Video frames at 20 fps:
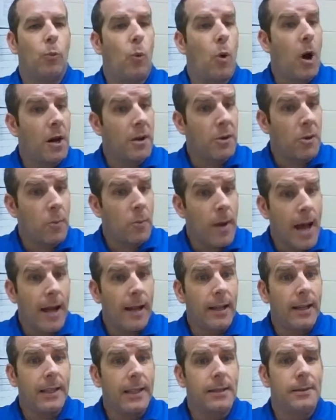water
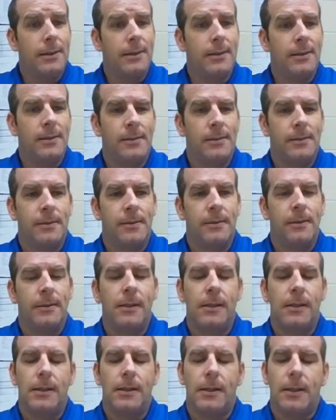balance.
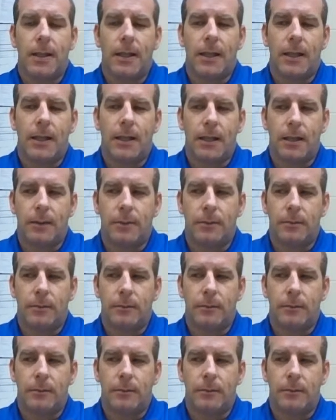Um,